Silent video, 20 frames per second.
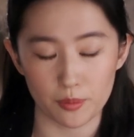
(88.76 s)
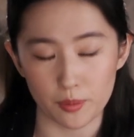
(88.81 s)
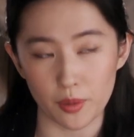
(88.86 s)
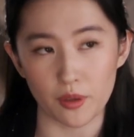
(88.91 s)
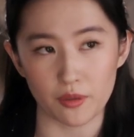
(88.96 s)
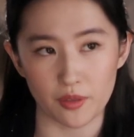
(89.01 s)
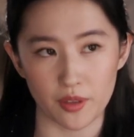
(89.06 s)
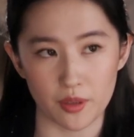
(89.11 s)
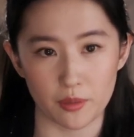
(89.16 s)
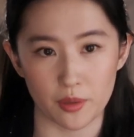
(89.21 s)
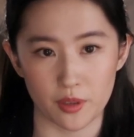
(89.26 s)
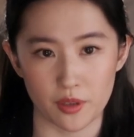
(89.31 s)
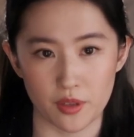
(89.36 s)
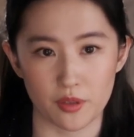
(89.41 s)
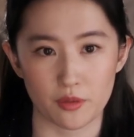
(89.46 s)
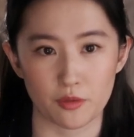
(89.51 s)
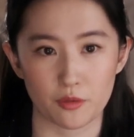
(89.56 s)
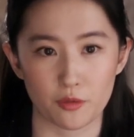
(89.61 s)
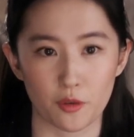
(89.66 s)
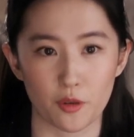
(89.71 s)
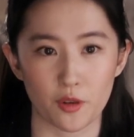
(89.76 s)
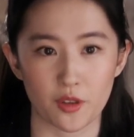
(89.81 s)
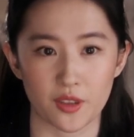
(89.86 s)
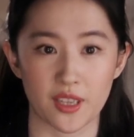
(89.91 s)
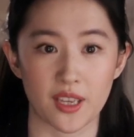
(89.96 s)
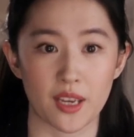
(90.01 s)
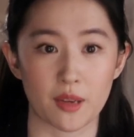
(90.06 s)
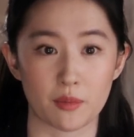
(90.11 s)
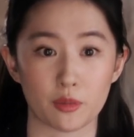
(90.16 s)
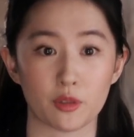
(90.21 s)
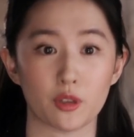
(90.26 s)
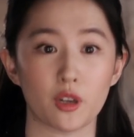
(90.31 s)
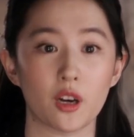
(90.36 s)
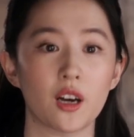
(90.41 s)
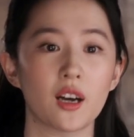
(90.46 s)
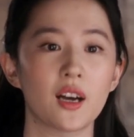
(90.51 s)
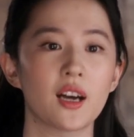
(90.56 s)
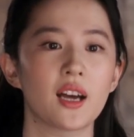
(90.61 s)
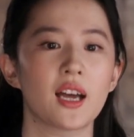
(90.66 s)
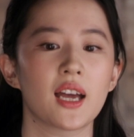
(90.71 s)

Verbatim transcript: perfect person for the emperor